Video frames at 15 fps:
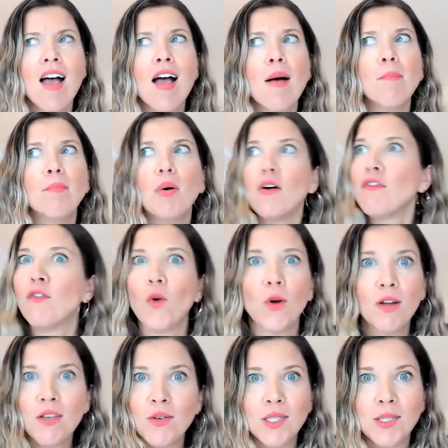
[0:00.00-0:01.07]
before
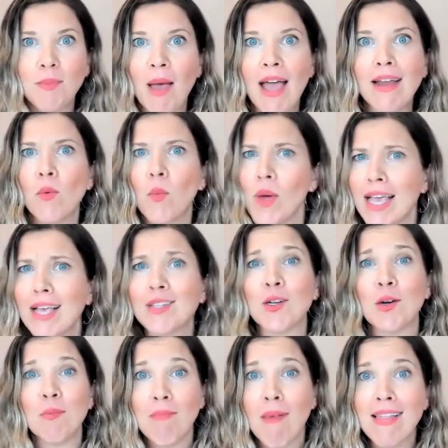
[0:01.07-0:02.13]
you spend weeks
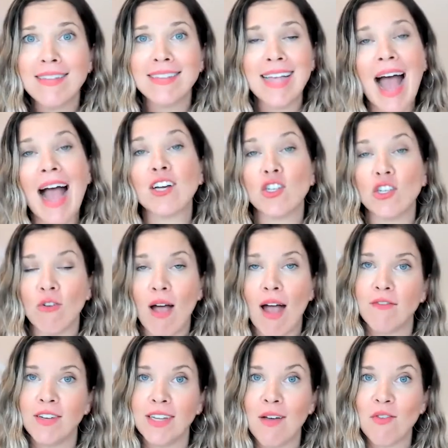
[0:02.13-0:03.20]
or months actually
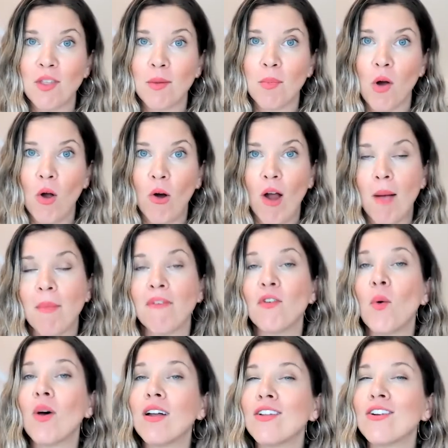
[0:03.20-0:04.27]
crafting out the program. If you
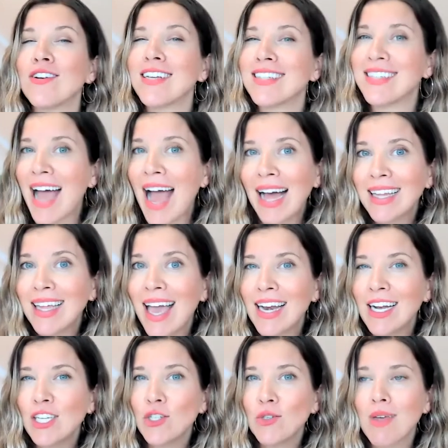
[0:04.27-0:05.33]
want to learn exactly how
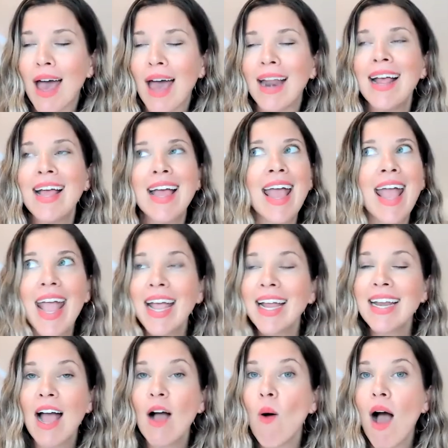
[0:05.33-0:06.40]
to do that
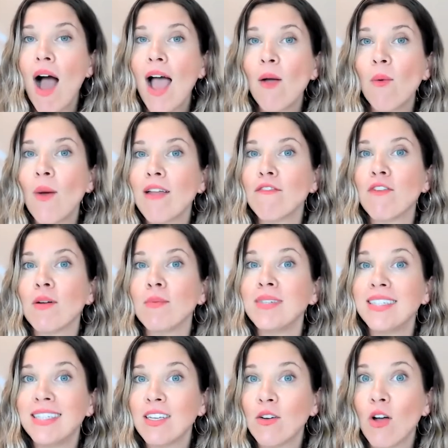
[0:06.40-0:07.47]
and how I went
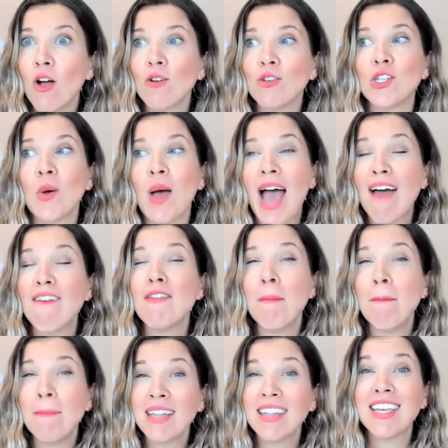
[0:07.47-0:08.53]
from zero to
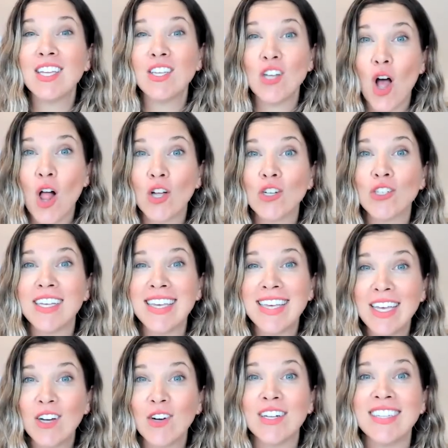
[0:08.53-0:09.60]
$500,000 a year in